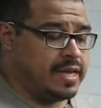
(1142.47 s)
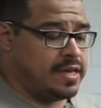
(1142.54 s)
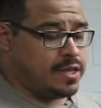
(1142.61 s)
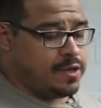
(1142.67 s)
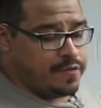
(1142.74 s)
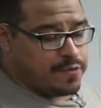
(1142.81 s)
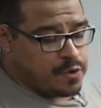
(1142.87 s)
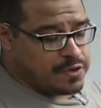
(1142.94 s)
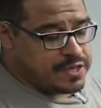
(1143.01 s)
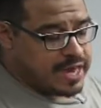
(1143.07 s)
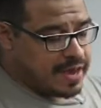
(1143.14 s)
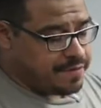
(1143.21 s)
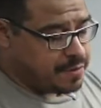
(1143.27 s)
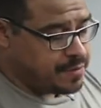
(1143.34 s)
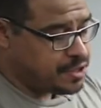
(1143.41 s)
So you of course
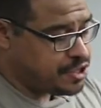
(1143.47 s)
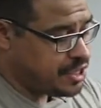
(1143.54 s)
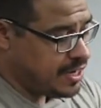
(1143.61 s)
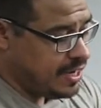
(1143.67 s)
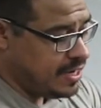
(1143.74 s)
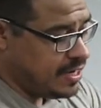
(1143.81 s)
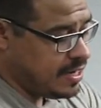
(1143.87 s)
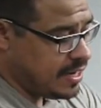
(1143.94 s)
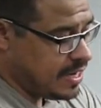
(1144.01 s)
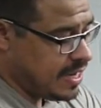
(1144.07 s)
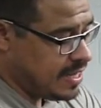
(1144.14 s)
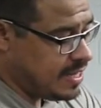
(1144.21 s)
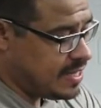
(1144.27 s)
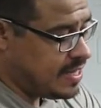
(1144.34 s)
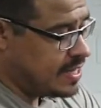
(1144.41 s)
have your machine.
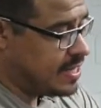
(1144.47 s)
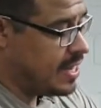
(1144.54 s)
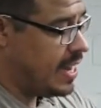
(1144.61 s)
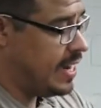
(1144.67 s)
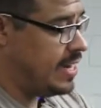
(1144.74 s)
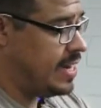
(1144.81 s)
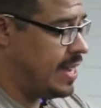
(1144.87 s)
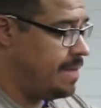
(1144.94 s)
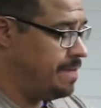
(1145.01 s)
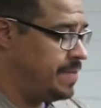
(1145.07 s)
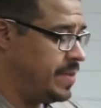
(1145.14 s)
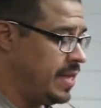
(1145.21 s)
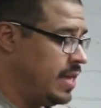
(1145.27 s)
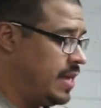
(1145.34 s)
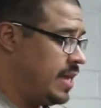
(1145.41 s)
Again, this is lined
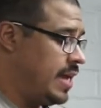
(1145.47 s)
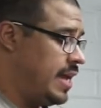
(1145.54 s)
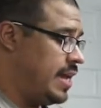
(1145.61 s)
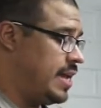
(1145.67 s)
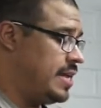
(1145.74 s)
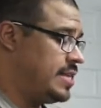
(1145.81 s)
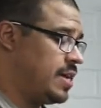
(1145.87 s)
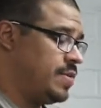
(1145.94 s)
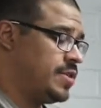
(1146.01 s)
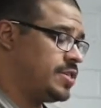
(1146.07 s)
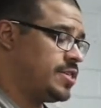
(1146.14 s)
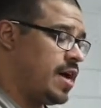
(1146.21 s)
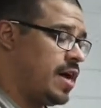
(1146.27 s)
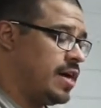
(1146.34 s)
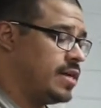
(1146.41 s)
up. And as I
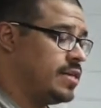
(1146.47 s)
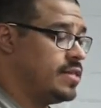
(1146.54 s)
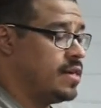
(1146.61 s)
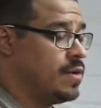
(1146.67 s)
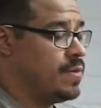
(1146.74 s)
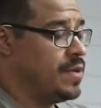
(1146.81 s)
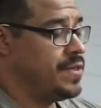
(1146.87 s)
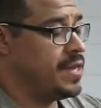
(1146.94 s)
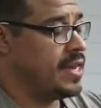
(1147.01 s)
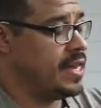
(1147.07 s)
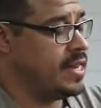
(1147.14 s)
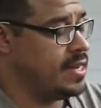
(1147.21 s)
was talking there, one thing I